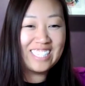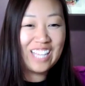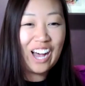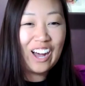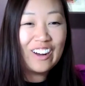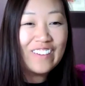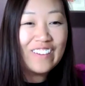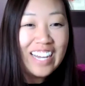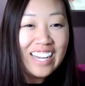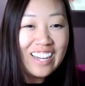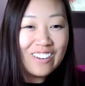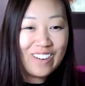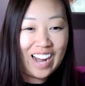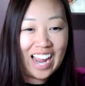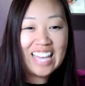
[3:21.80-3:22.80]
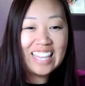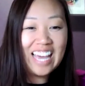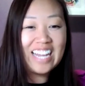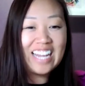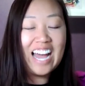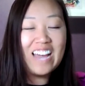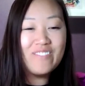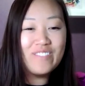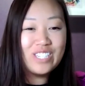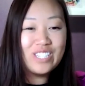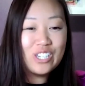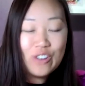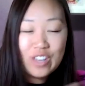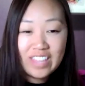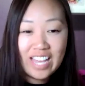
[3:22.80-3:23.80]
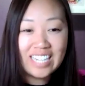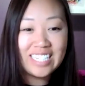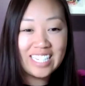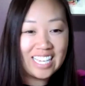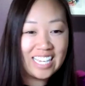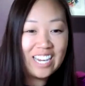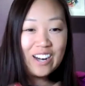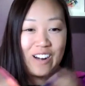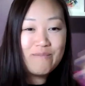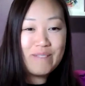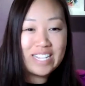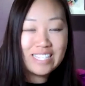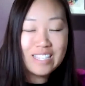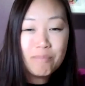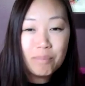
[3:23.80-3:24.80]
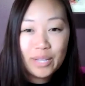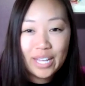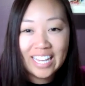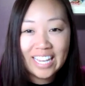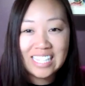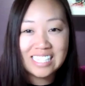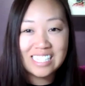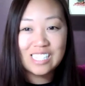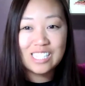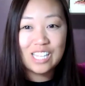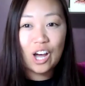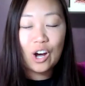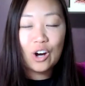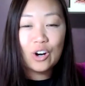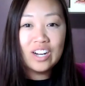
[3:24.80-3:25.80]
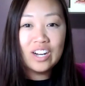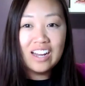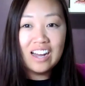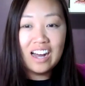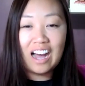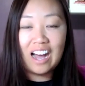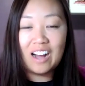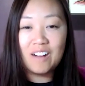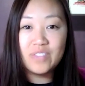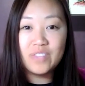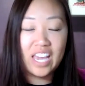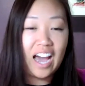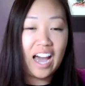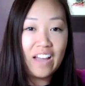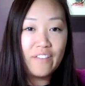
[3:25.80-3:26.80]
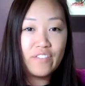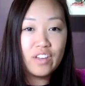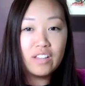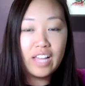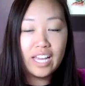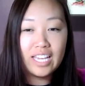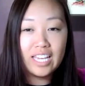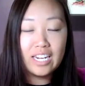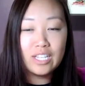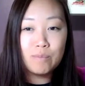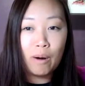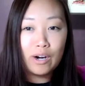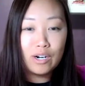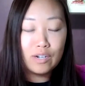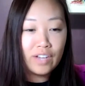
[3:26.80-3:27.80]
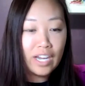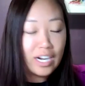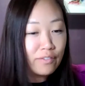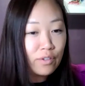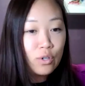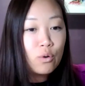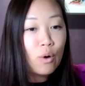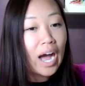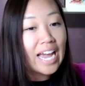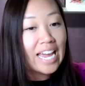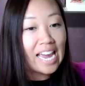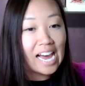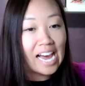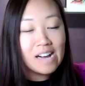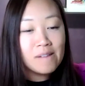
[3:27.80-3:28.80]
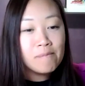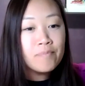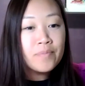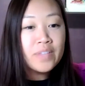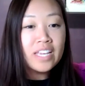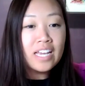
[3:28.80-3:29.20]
so, right, like I've been doing that, taking care of my siblings. And so, um, yeah, I feel like it is part of kind of who I am.